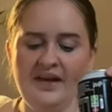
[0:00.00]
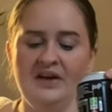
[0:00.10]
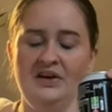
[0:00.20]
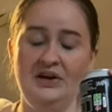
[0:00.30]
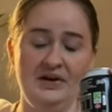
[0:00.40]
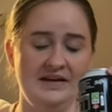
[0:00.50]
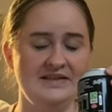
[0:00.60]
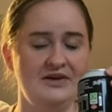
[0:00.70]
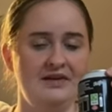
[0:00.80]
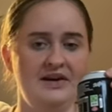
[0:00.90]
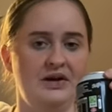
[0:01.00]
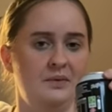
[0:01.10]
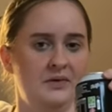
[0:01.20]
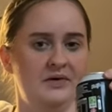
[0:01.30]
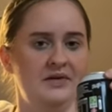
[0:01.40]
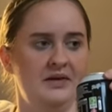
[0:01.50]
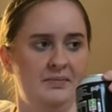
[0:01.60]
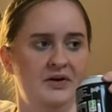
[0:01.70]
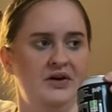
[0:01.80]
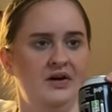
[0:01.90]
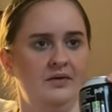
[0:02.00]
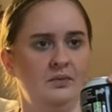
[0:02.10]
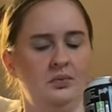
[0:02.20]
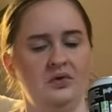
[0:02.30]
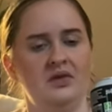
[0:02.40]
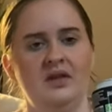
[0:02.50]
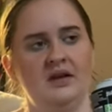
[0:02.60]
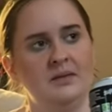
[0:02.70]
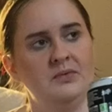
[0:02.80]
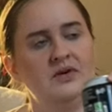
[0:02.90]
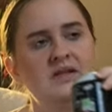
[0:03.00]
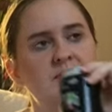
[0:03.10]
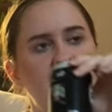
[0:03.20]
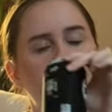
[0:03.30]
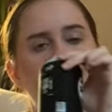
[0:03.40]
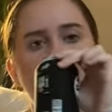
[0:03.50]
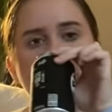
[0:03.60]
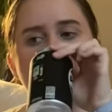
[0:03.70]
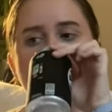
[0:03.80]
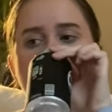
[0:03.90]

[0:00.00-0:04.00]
You guys currently know what the book, what the number is before I do.